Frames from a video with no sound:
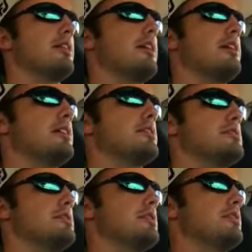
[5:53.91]
8
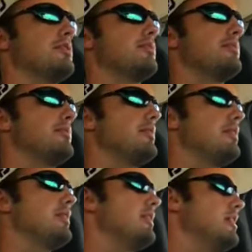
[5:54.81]
years,
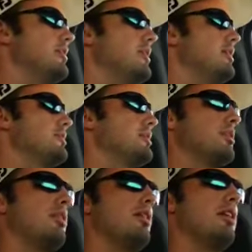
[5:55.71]
I don't see
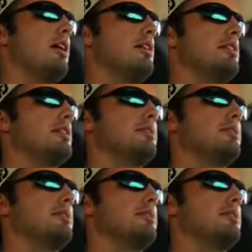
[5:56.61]
her a whole lot.